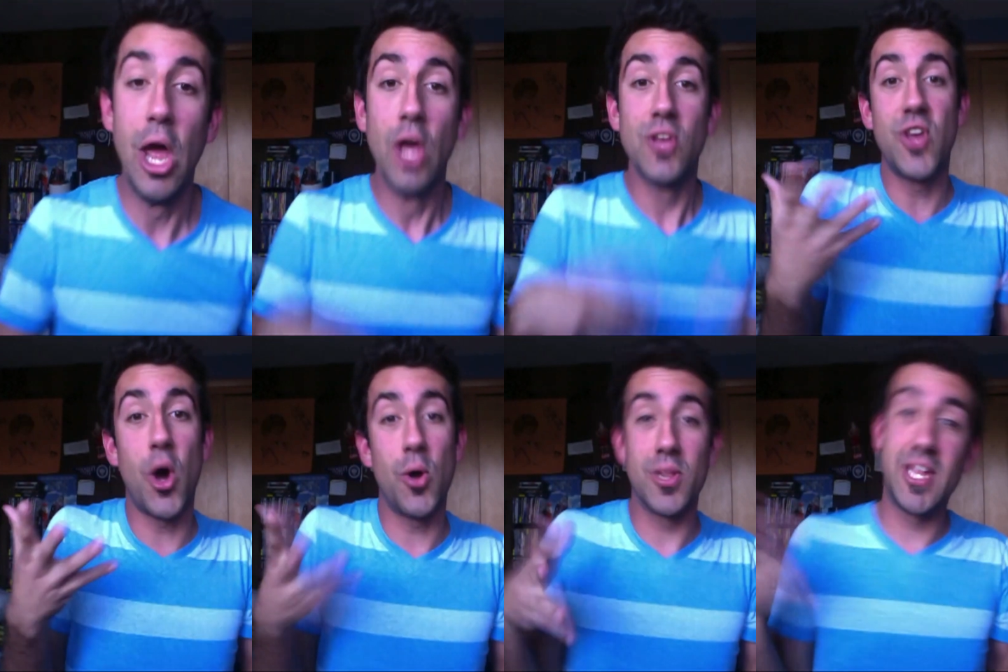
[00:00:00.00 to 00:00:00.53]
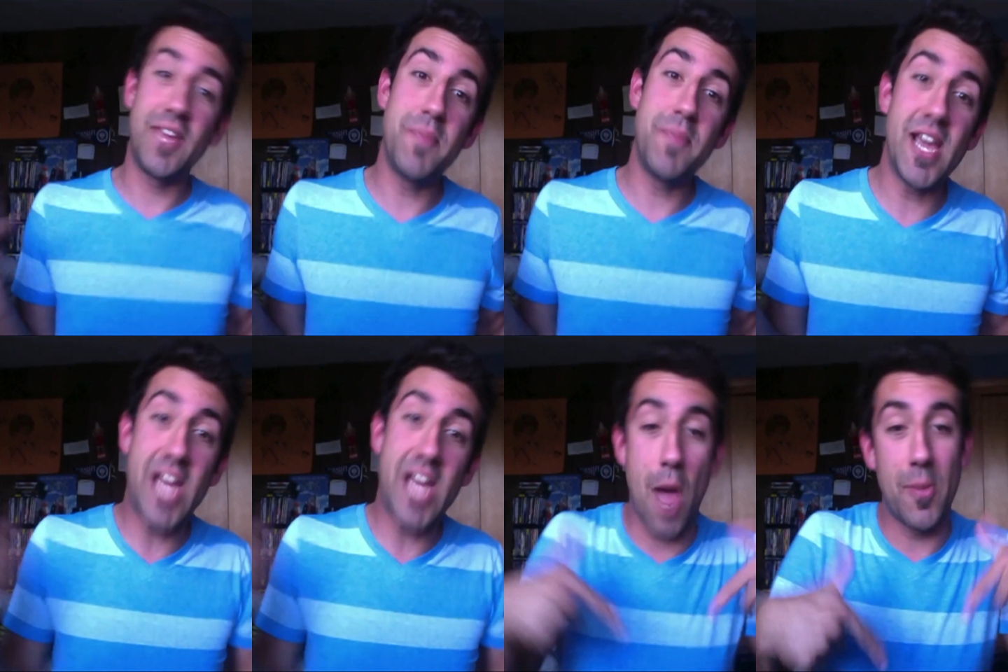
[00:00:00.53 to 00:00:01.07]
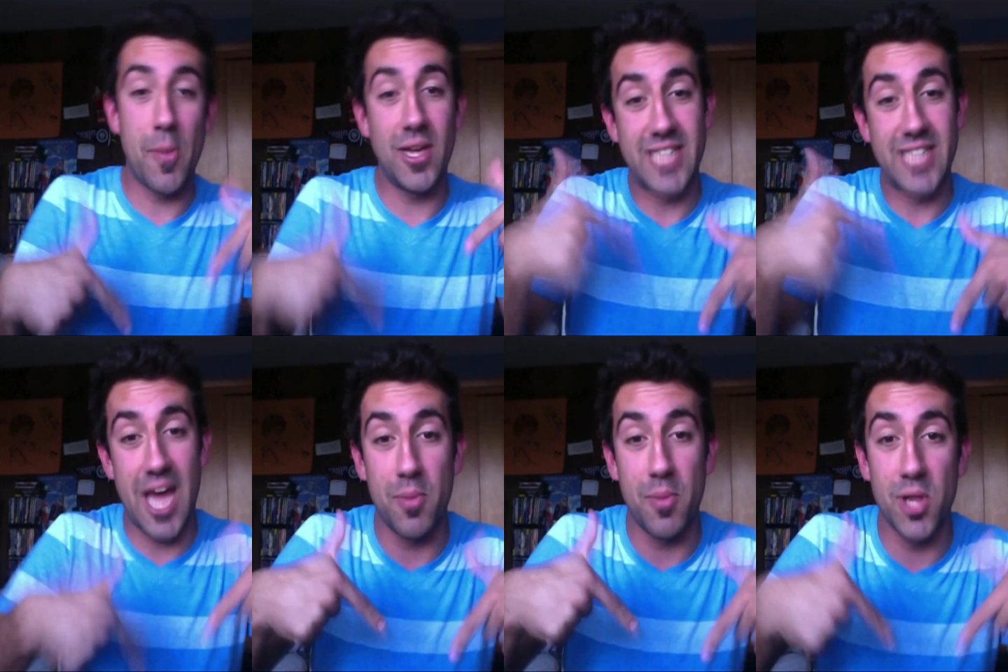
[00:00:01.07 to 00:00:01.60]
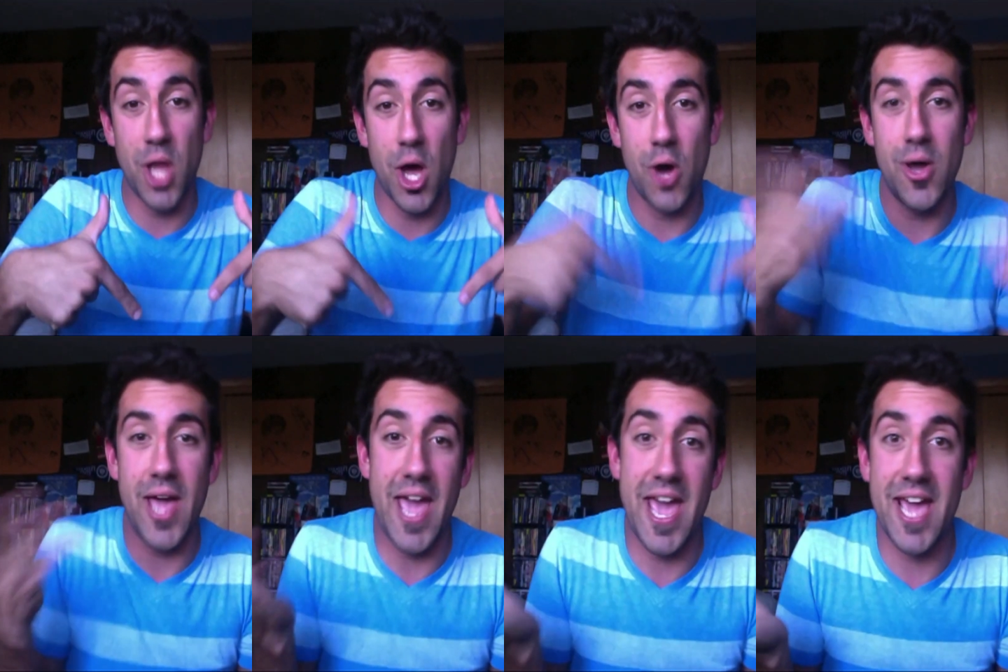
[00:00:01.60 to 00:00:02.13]
So leave me a comment down below
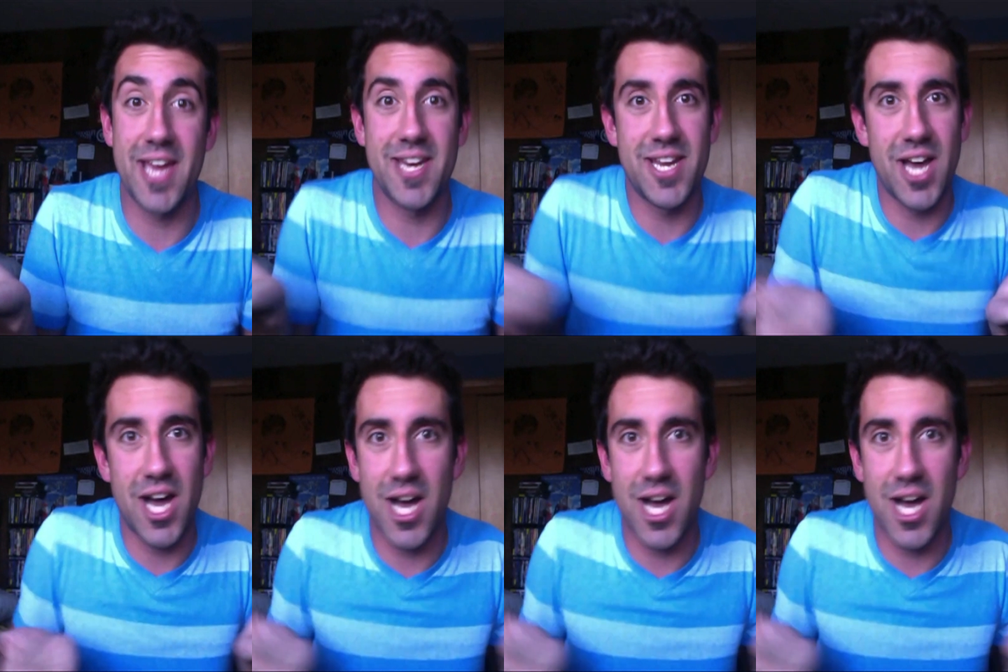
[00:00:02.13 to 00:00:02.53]
and